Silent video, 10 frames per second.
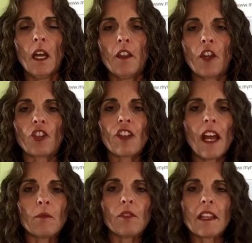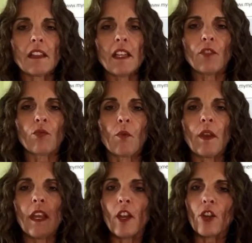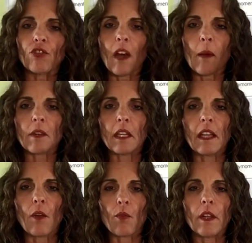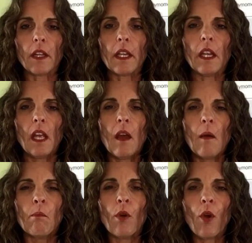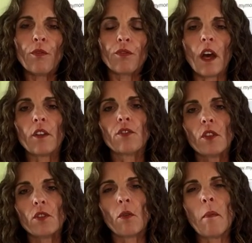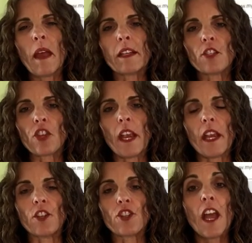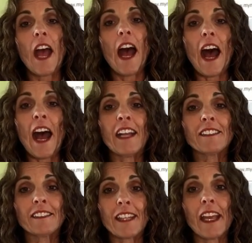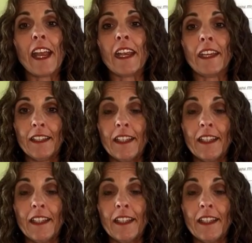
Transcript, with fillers: There are times like these when we hear something that really moves us to make a change. I say,